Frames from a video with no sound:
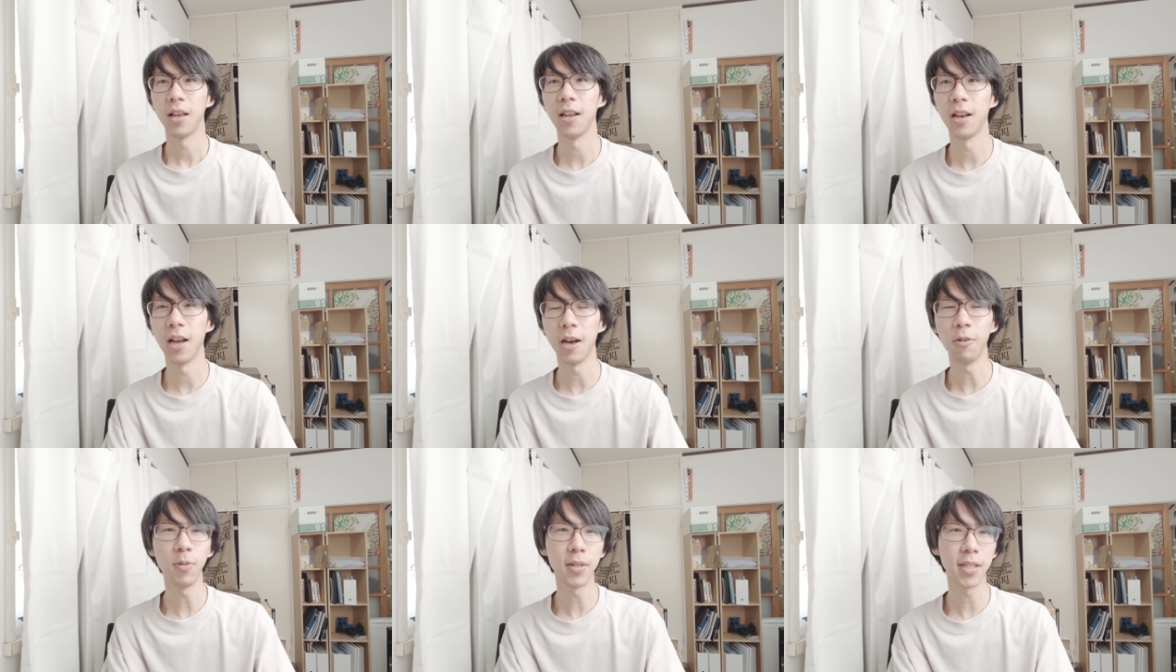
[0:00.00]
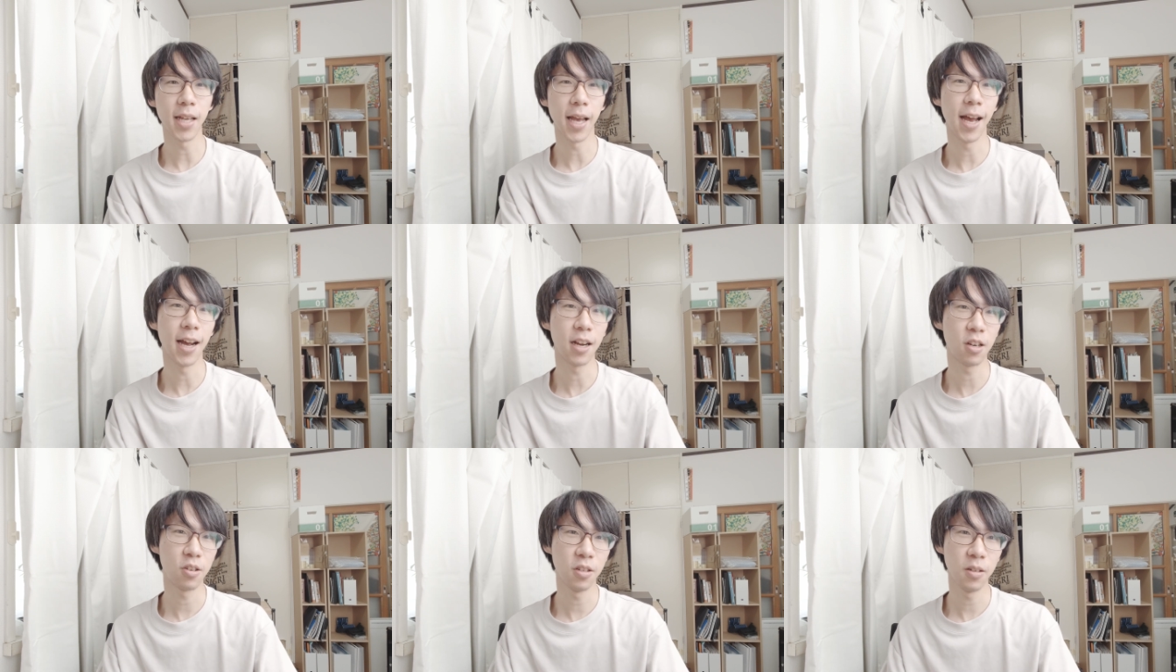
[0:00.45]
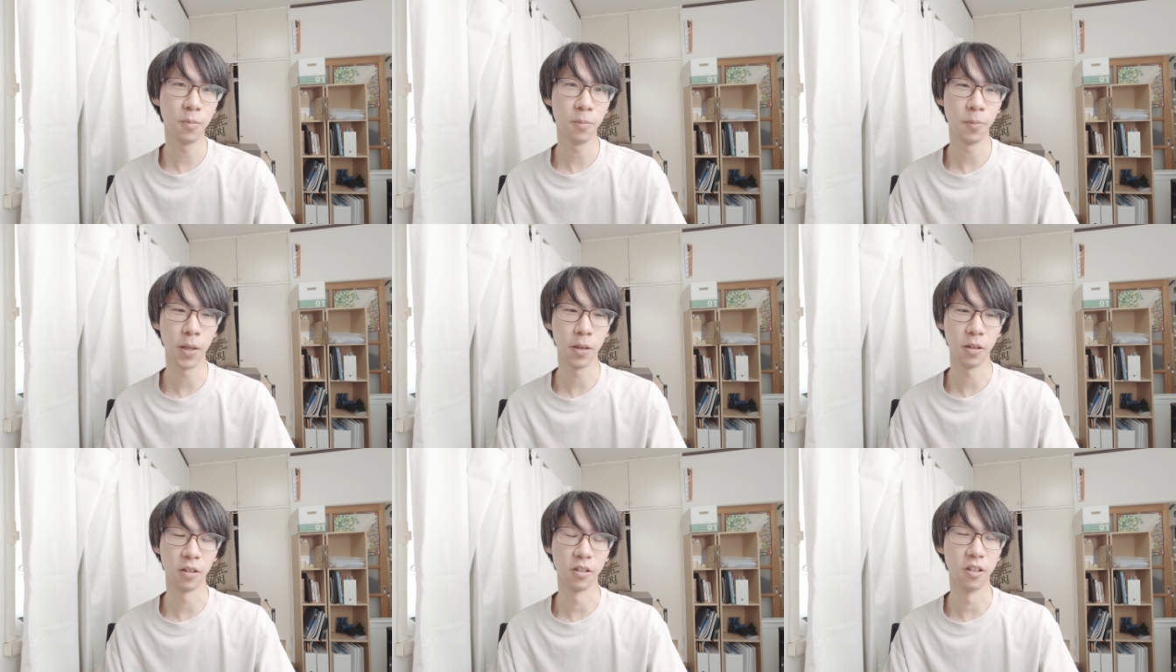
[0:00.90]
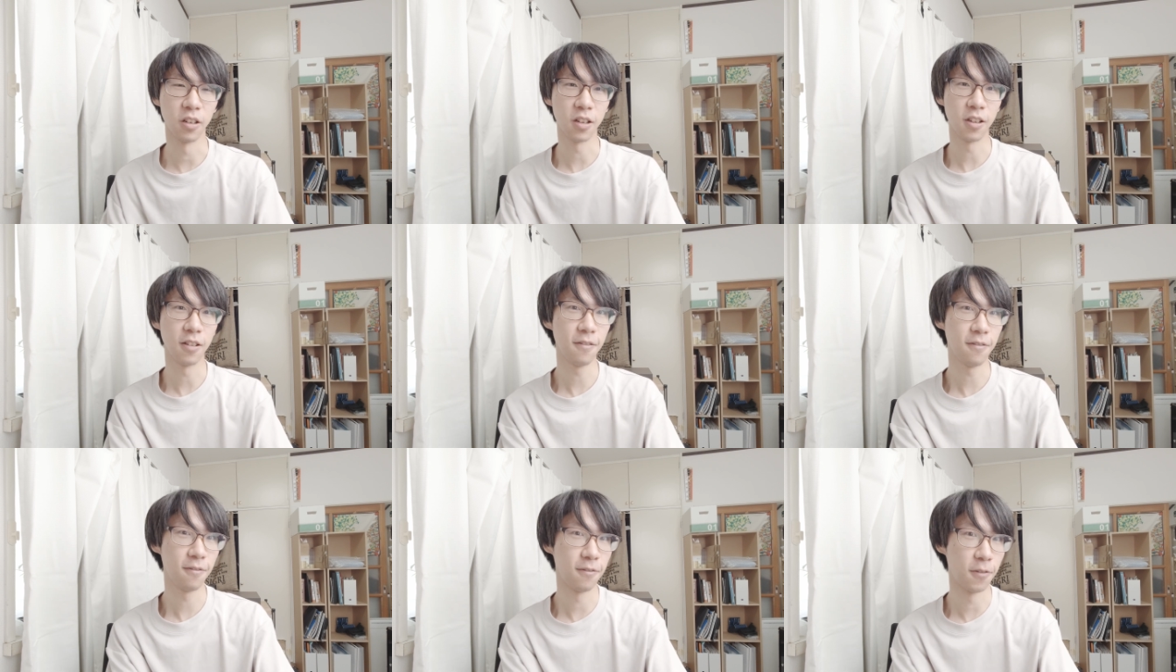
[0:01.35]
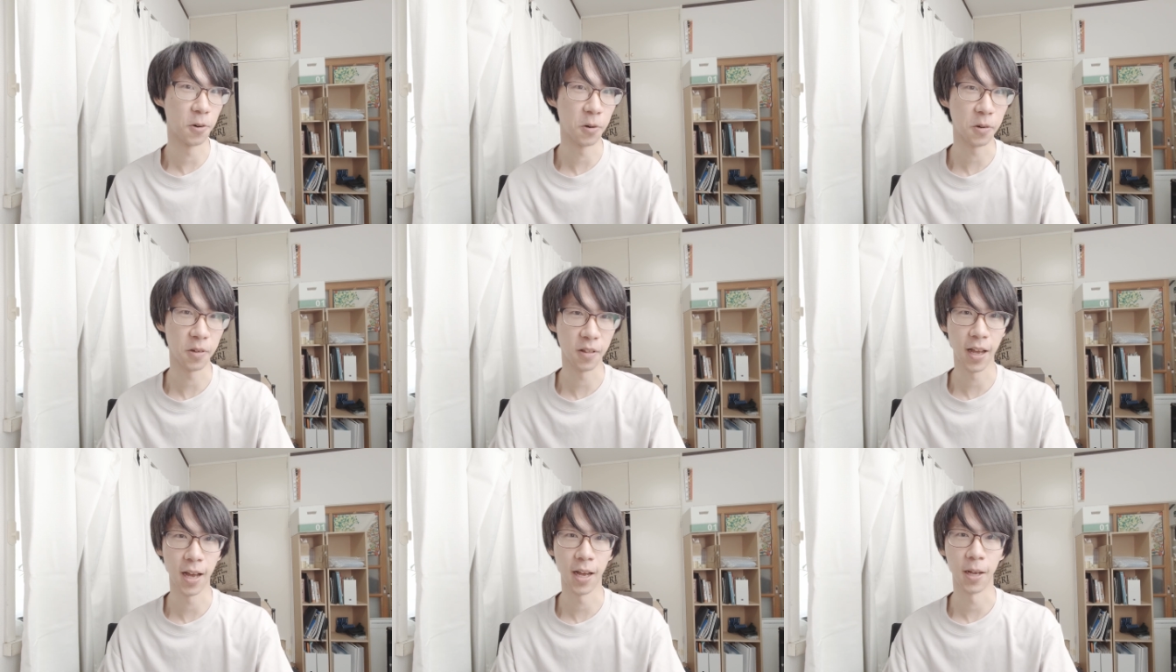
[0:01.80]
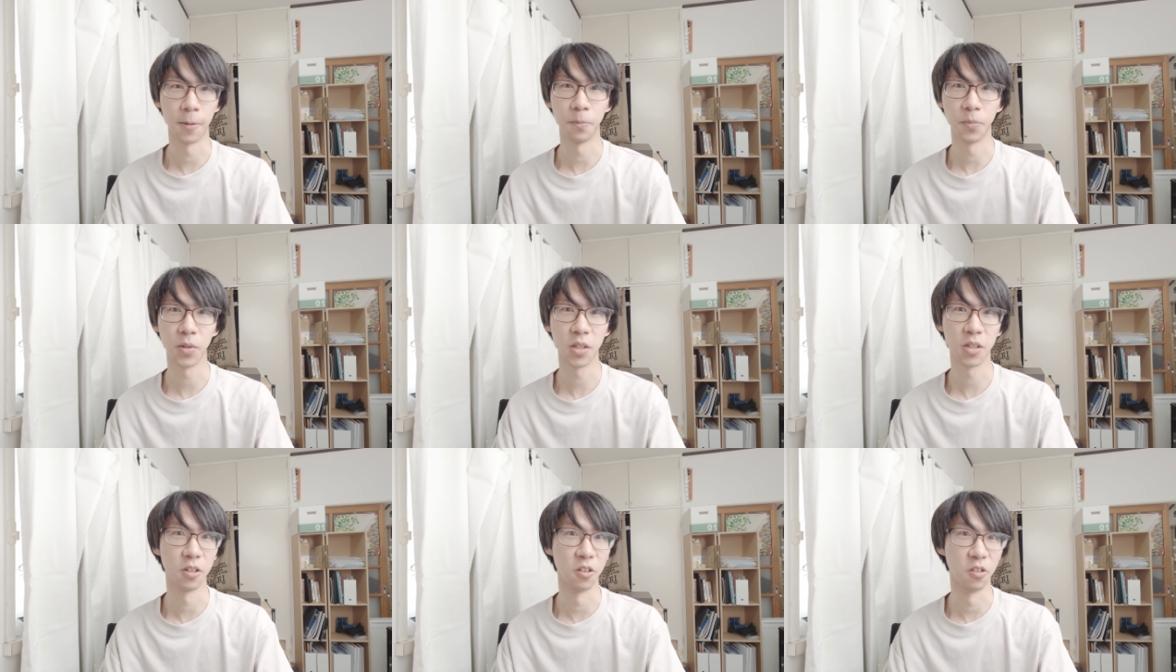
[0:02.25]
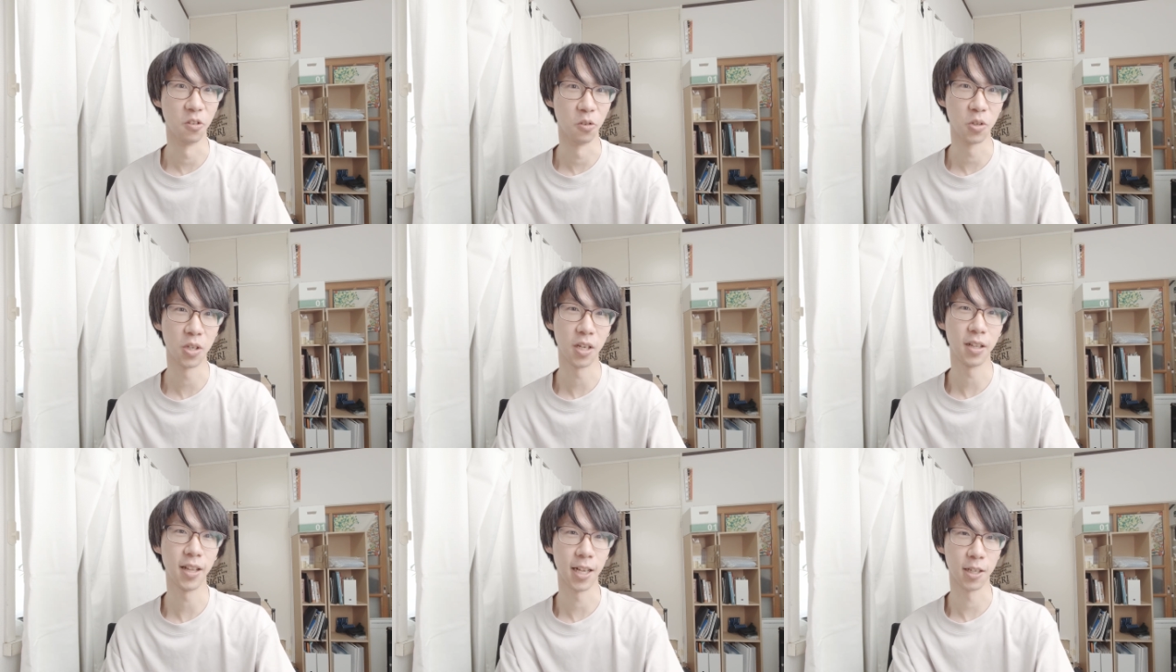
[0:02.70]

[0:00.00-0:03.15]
And I was actually been looking for that solution,